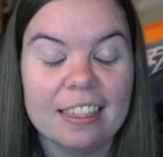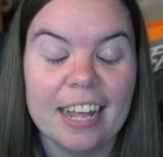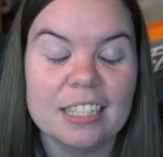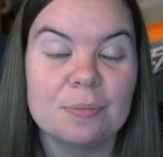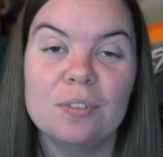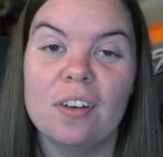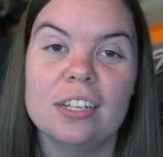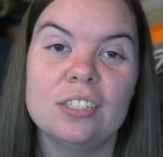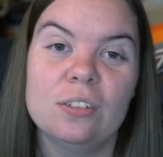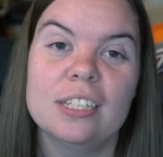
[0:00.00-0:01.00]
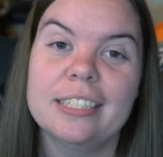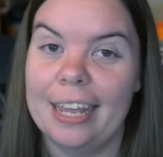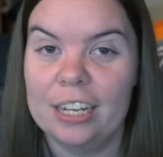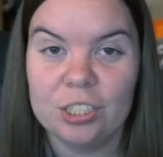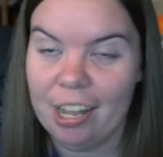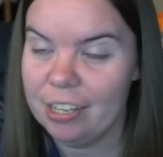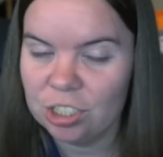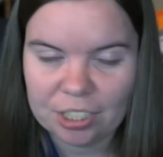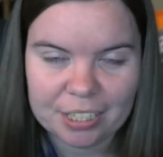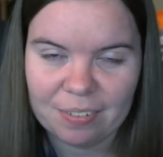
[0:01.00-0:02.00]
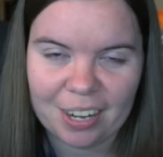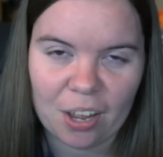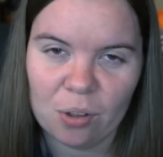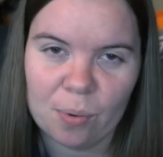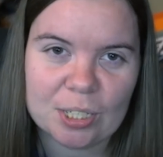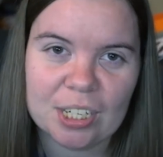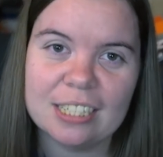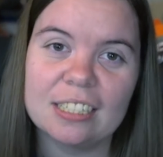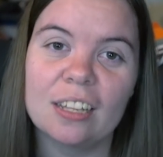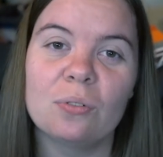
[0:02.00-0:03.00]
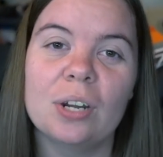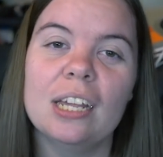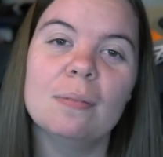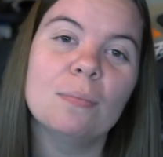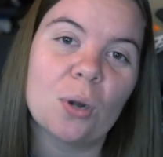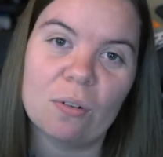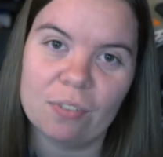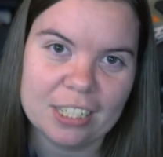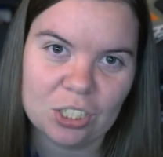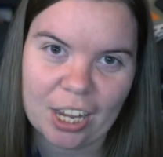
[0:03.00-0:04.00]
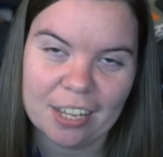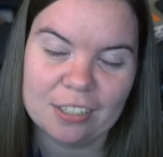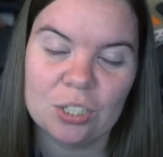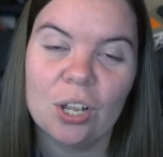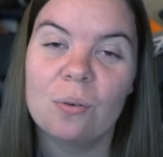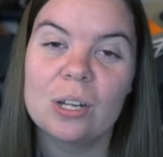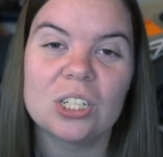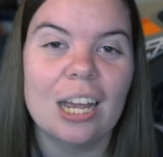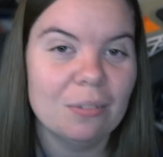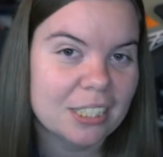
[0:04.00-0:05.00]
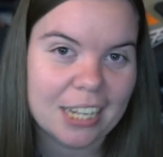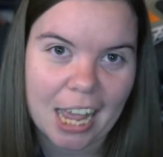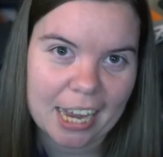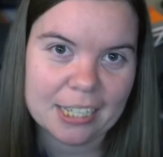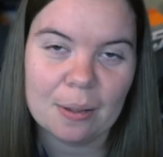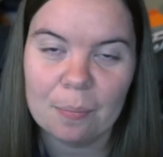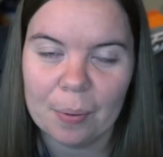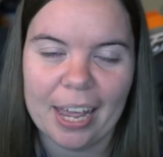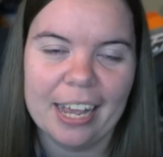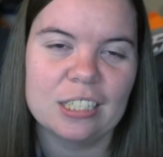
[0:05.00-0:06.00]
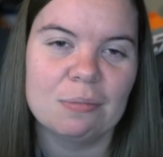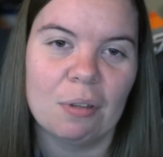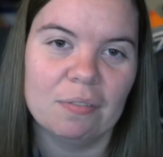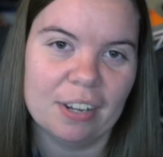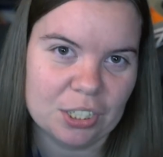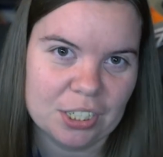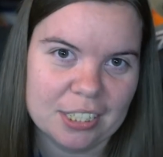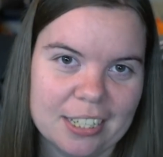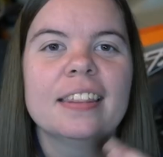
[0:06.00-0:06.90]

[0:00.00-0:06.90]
Let's move on to the second challenge in this video, which is the 3 MotoFriends challenge, which I was tagged by Small Adventures.